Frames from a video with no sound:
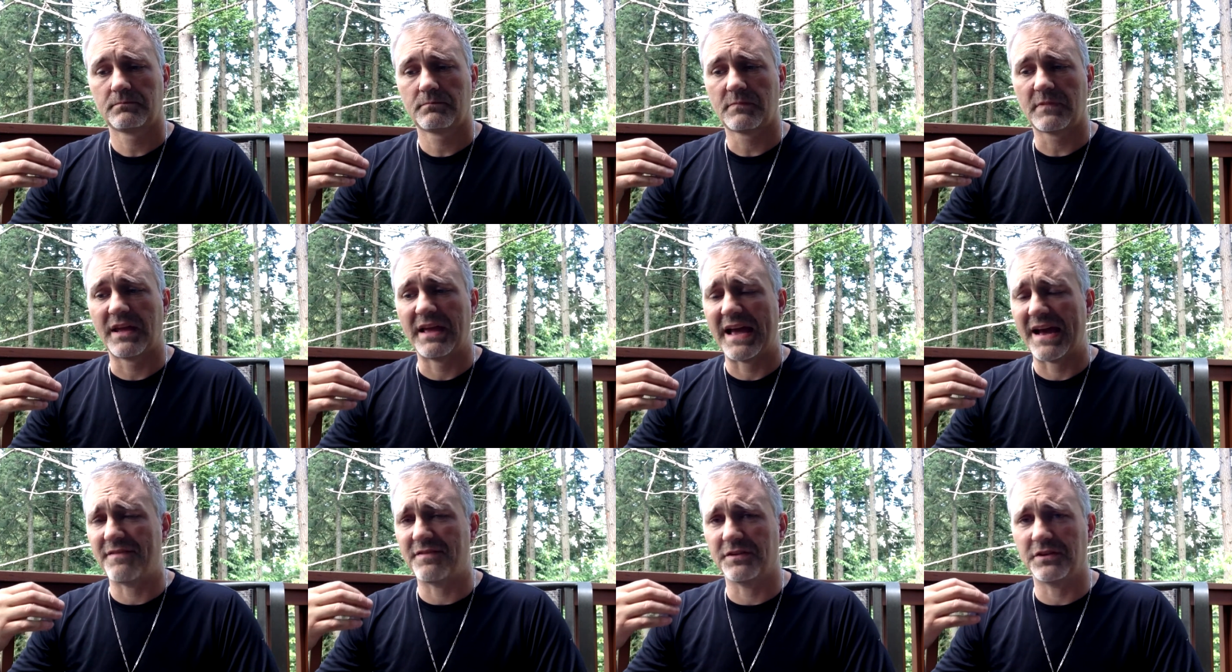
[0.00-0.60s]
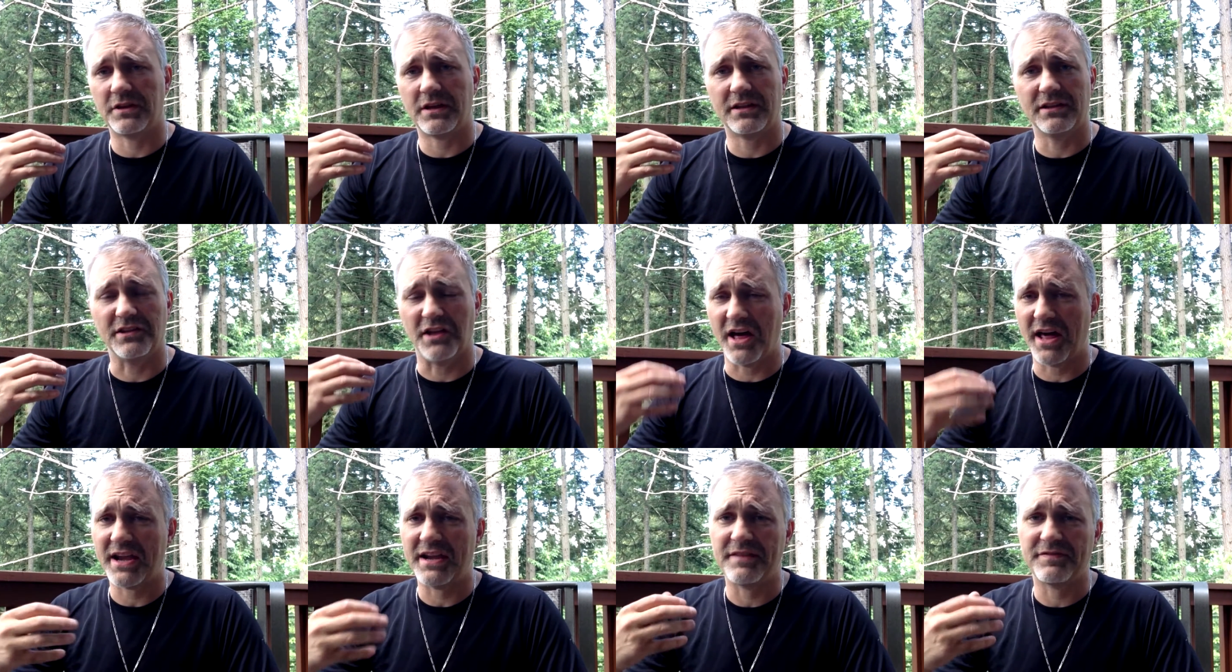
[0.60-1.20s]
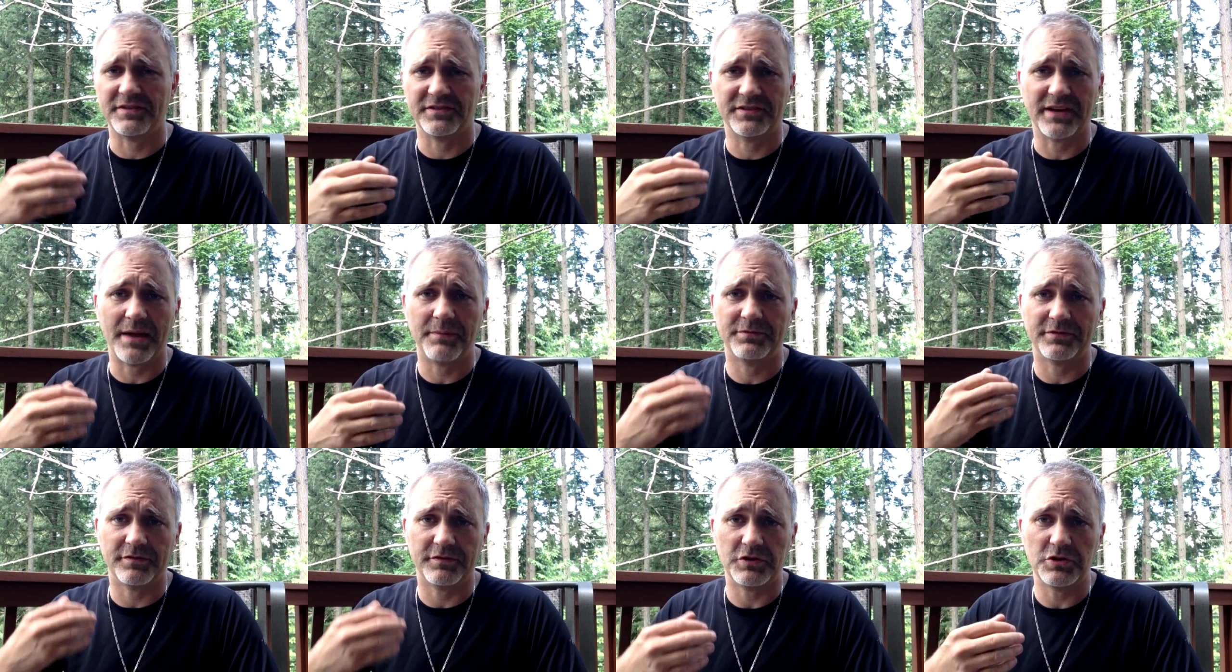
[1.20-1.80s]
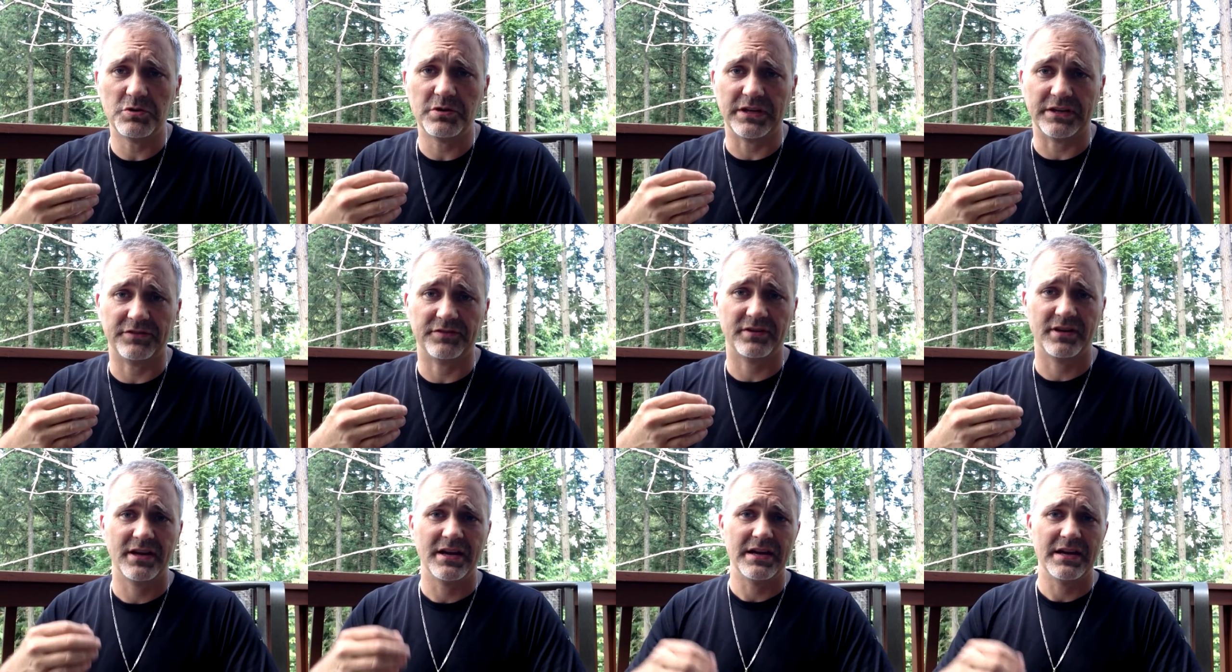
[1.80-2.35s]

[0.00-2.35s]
have a lot of different types of units.